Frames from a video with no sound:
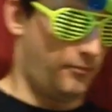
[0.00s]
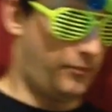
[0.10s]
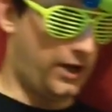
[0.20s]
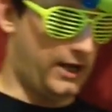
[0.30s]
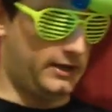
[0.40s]

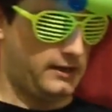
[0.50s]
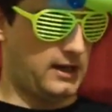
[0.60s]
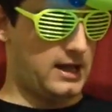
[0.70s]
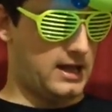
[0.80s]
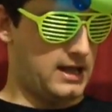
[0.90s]
But
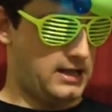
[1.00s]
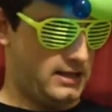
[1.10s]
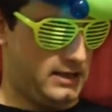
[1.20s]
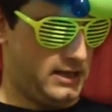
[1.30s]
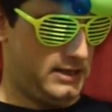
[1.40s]
uh,
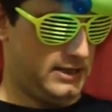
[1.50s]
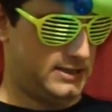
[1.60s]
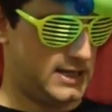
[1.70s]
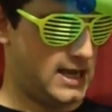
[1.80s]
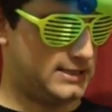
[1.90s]
in
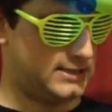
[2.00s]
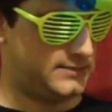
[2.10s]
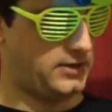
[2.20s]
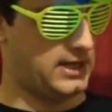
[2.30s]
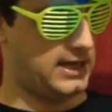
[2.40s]
this case, it's
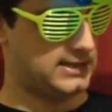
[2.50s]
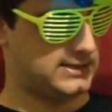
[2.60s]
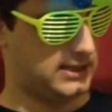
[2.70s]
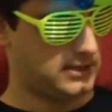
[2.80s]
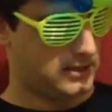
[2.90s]
pretty easy.